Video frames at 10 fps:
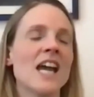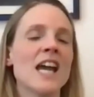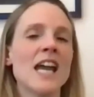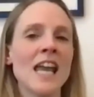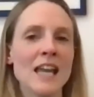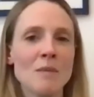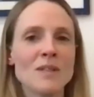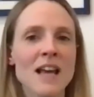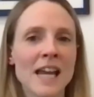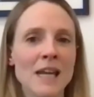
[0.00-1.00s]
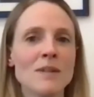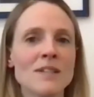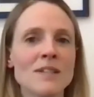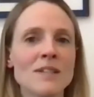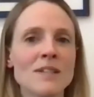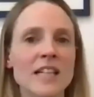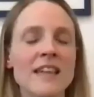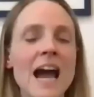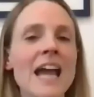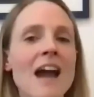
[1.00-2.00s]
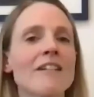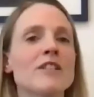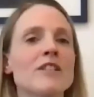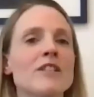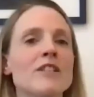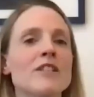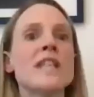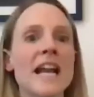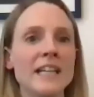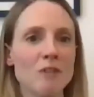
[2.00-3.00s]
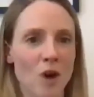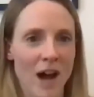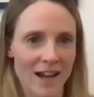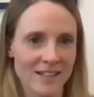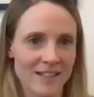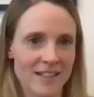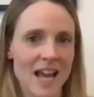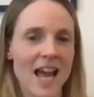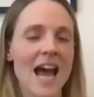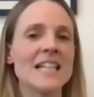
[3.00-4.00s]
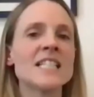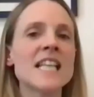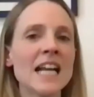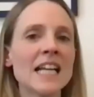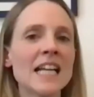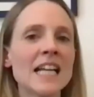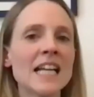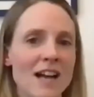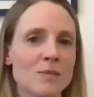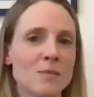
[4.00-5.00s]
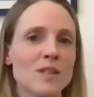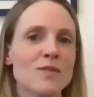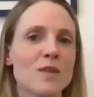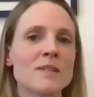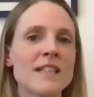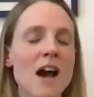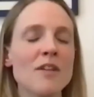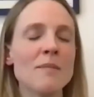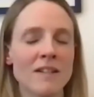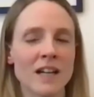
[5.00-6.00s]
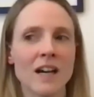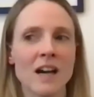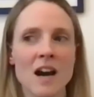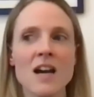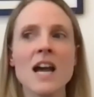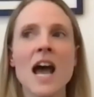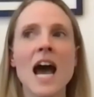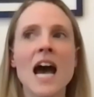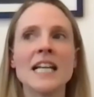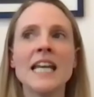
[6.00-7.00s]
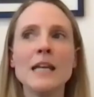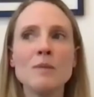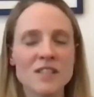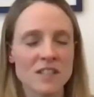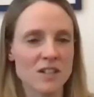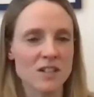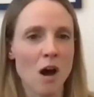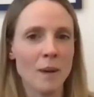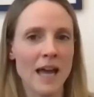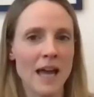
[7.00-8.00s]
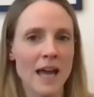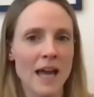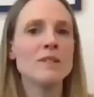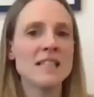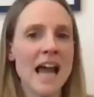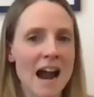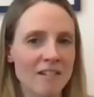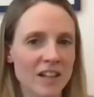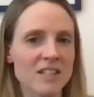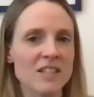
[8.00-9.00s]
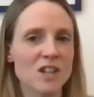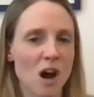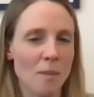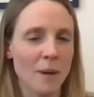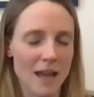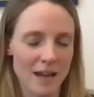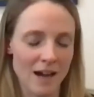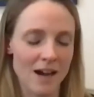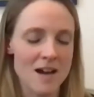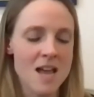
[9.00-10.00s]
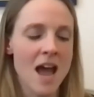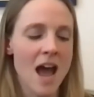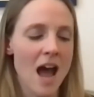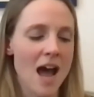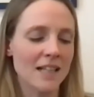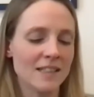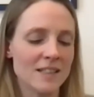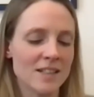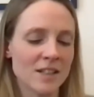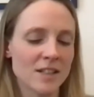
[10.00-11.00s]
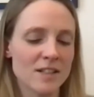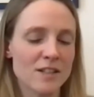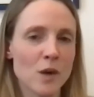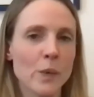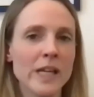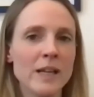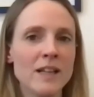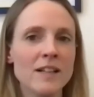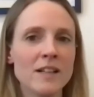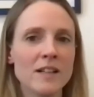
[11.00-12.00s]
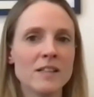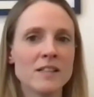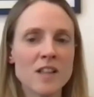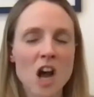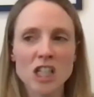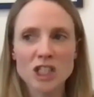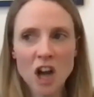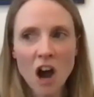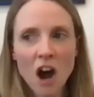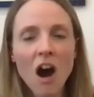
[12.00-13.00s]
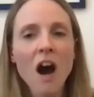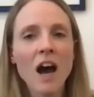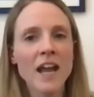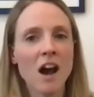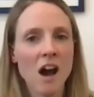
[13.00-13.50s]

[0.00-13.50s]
he was actually, that character was called Danny Rojas, and Danny Rojas was from South America, and he was the star player. He was the arrogant star player. And so we searched far